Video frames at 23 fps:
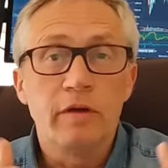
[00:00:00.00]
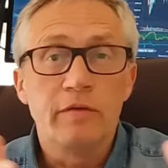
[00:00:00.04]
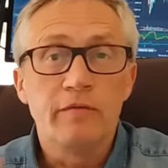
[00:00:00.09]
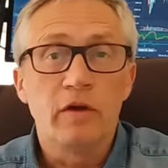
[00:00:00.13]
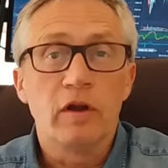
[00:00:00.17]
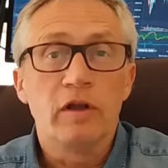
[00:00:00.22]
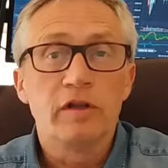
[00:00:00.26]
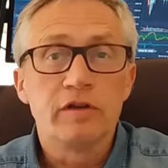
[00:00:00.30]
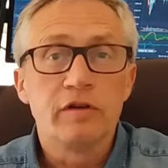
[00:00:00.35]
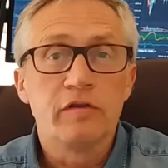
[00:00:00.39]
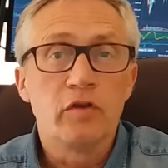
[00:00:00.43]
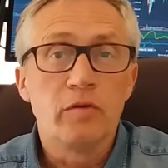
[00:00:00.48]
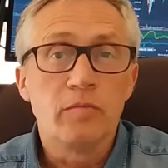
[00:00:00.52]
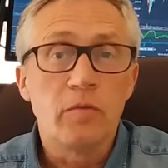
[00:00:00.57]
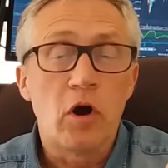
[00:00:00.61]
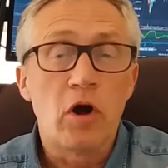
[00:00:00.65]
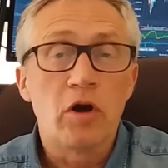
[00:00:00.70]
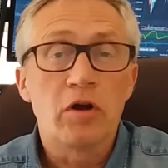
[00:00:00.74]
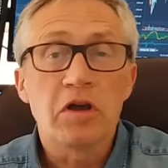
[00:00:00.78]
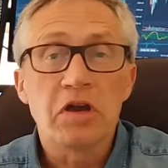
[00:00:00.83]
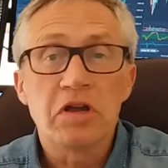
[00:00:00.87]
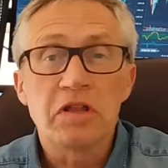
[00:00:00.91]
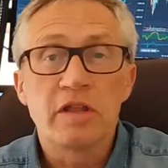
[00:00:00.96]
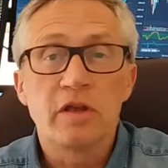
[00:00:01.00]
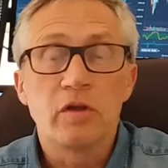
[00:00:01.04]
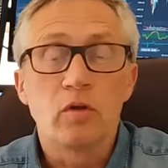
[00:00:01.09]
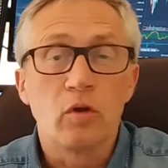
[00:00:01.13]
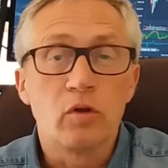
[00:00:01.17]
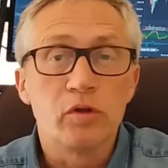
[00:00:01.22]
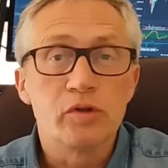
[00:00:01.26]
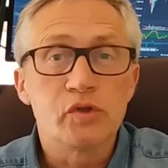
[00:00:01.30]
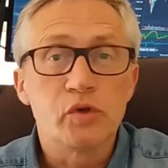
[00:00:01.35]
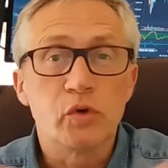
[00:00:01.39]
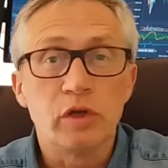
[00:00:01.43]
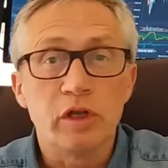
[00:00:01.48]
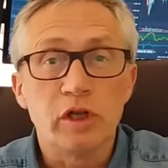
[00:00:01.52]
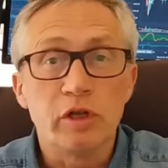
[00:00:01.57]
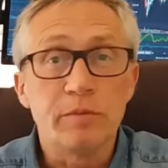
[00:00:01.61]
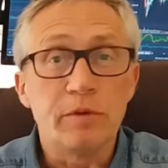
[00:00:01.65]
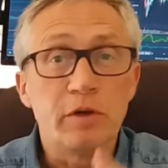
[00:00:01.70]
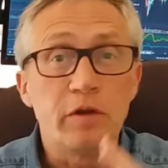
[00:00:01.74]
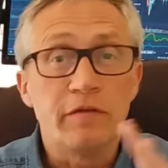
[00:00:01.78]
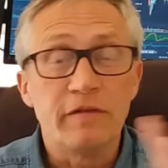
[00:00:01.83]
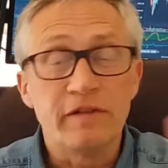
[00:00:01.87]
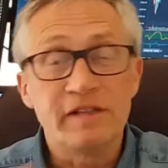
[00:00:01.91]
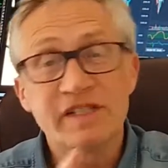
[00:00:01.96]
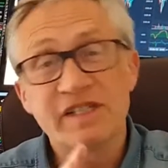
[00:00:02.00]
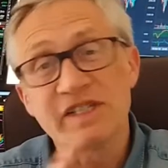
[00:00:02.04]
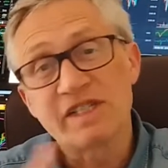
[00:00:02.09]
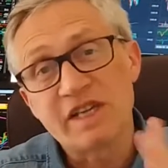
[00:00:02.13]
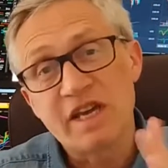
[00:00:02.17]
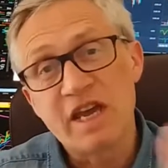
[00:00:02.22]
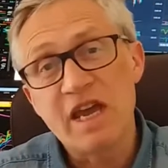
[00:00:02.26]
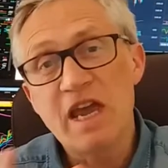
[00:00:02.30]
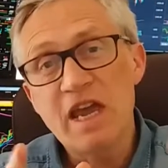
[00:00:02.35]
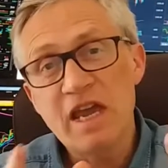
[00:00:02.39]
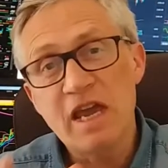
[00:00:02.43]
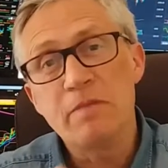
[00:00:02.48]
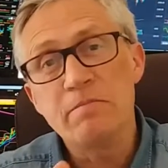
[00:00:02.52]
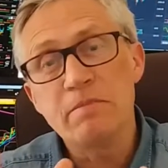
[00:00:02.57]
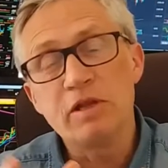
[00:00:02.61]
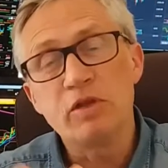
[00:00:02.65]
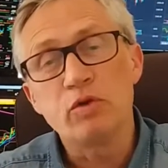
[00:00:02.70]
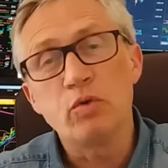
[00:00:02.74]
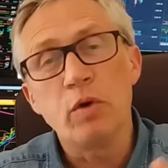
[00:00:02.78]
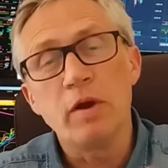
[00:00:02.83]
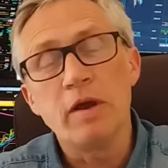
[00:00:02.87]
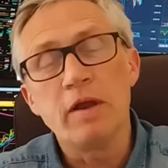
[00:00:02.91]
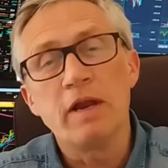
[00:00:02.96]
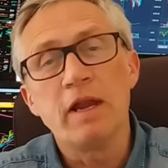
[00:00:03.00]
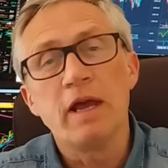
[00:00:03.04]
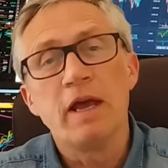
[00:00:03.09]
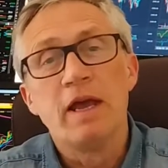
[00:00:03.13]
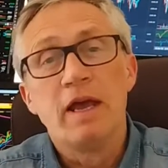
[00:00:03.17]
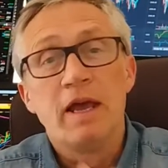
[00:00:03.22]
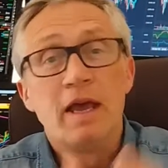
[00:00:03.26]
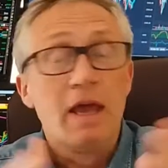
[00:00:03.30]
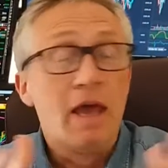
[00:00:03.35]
volatility of the market and also a little bit of skiing in between.